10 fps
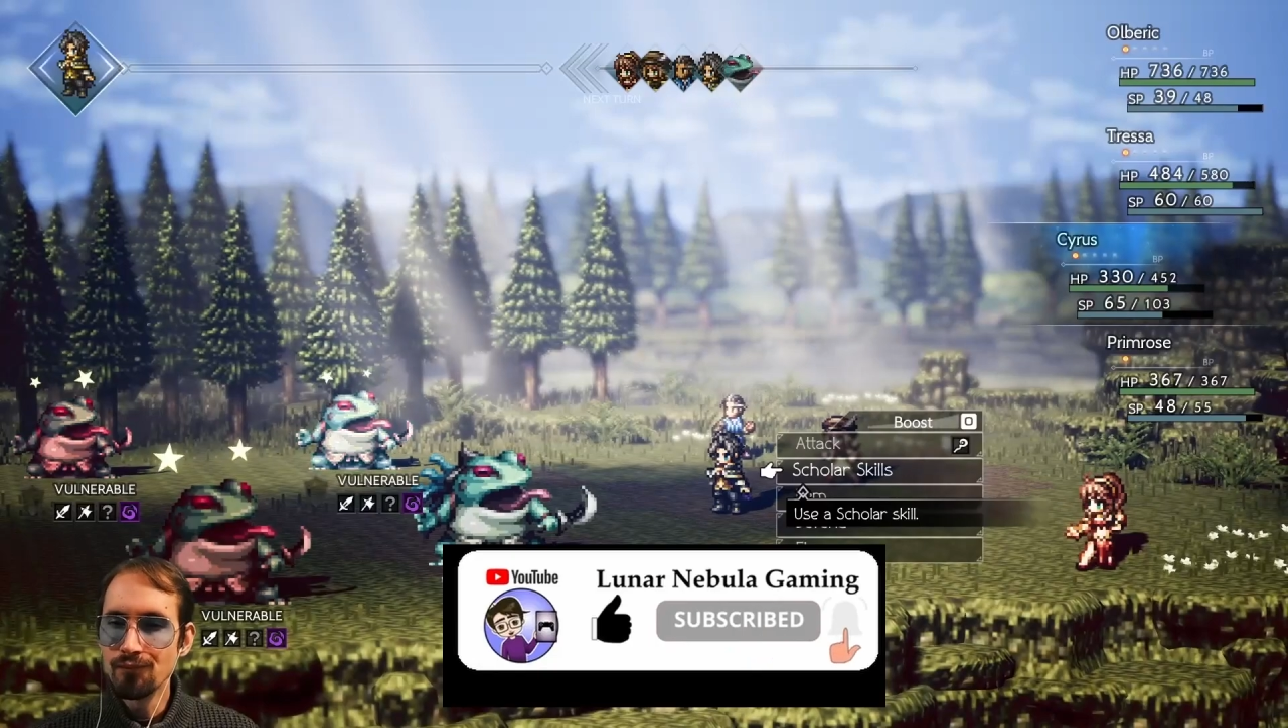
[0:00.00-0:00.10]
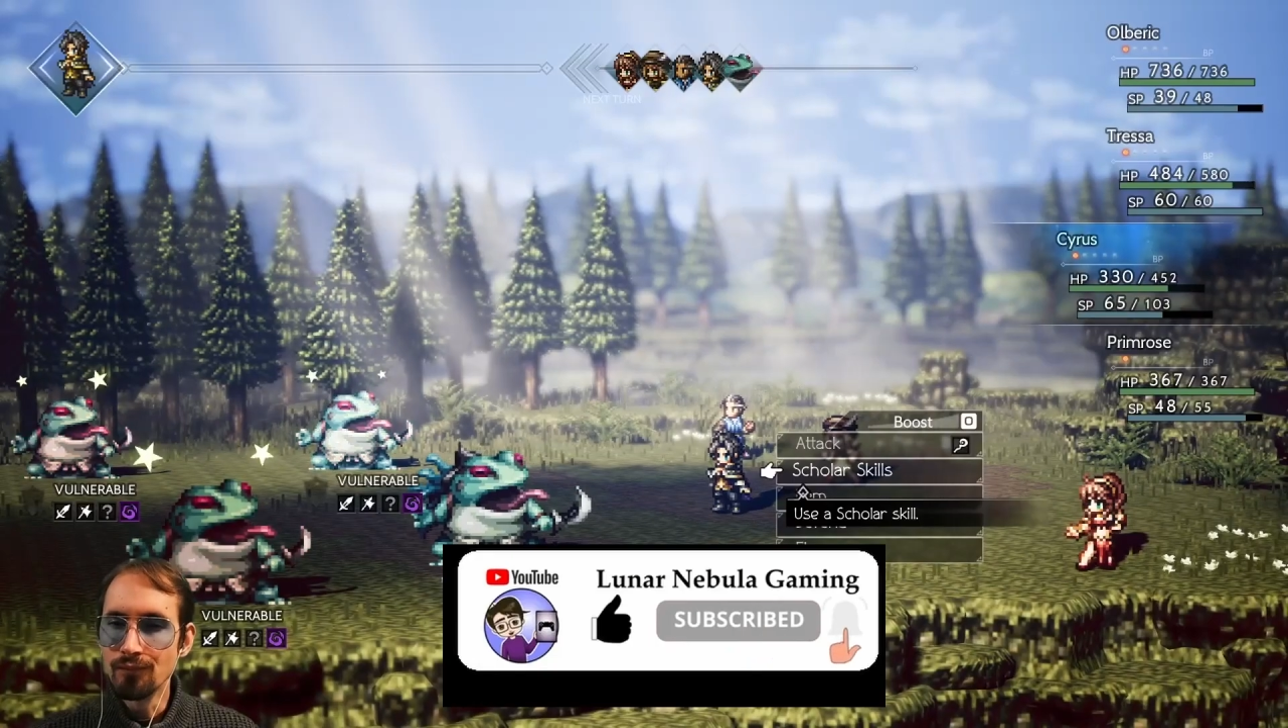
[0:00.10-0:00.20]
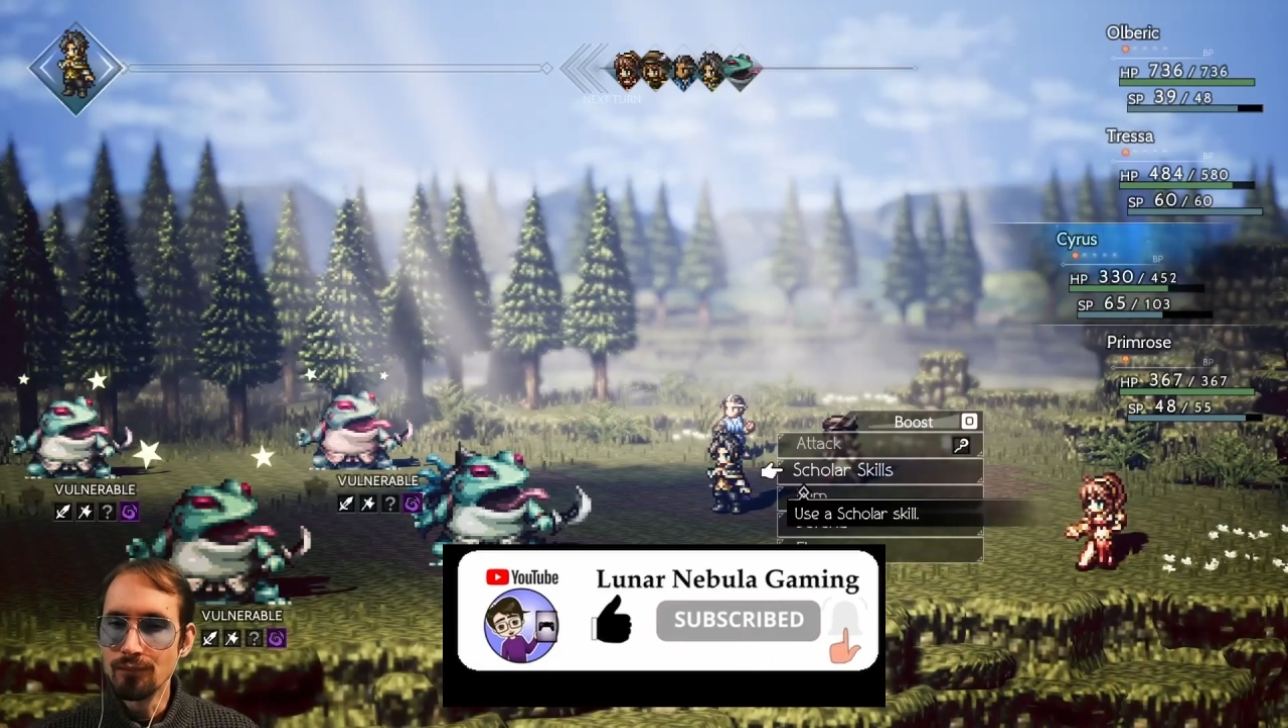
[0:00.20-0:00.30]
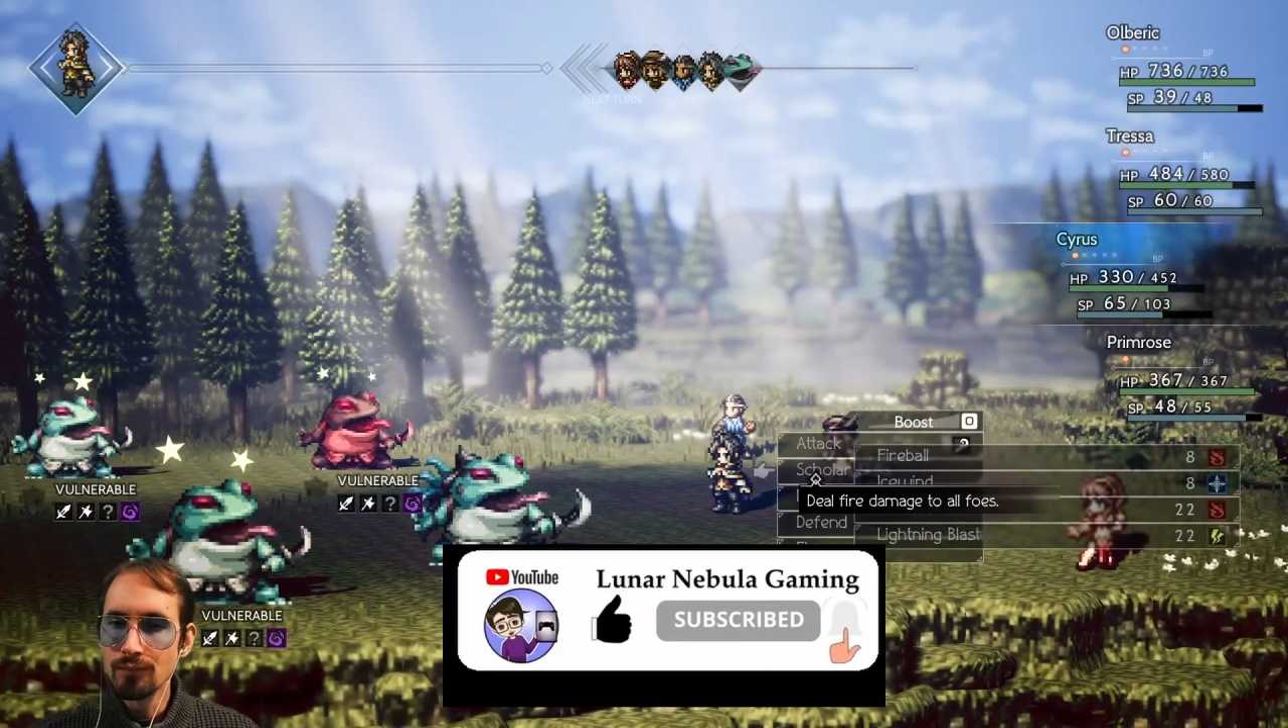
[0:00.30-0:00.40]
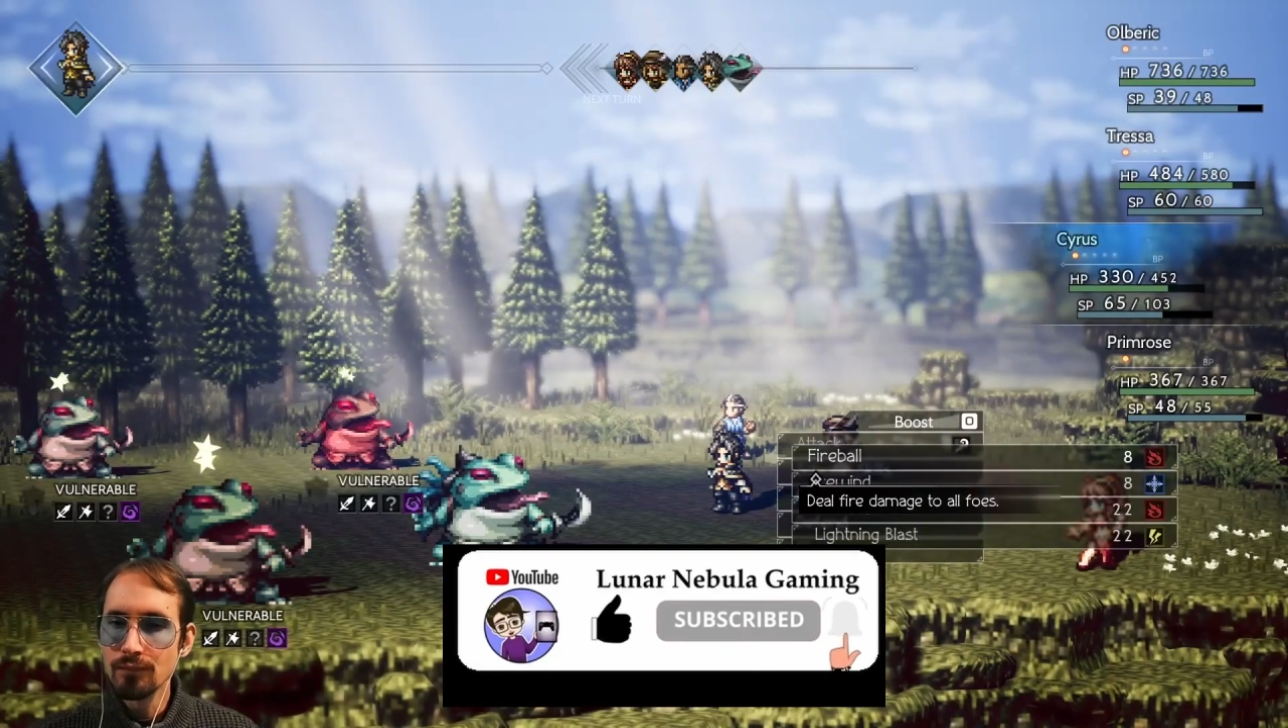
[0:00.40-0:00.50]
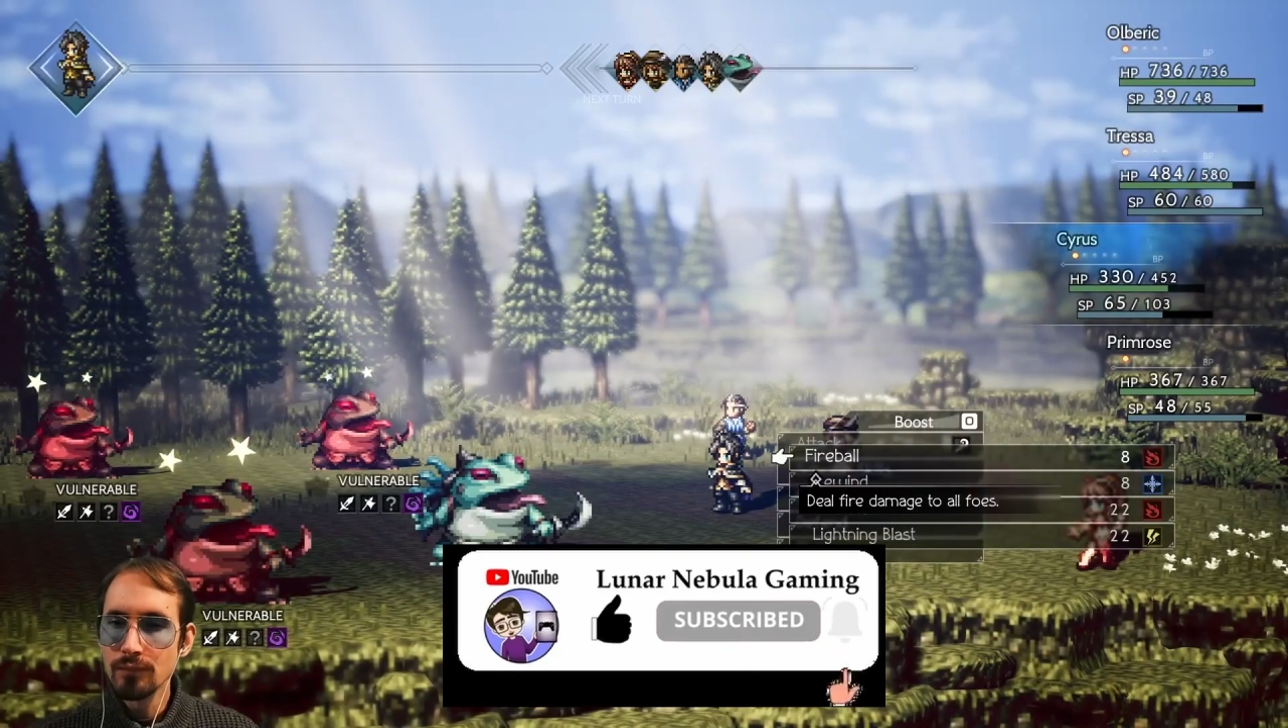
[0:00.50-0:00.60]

Hmm.